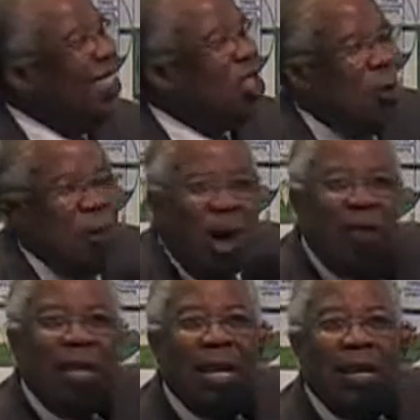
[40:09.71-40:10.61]
Show me
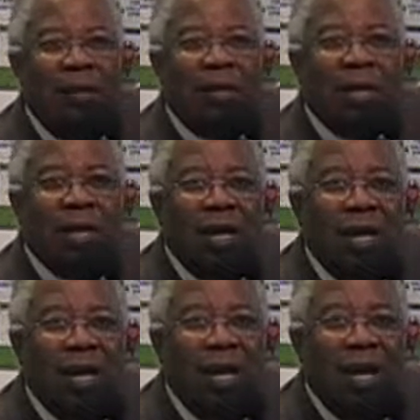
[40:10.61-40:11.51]
all the guns.
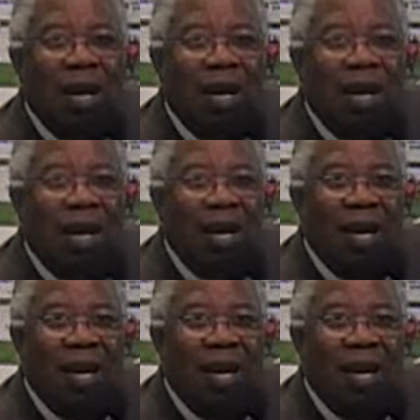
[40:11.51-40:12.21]
And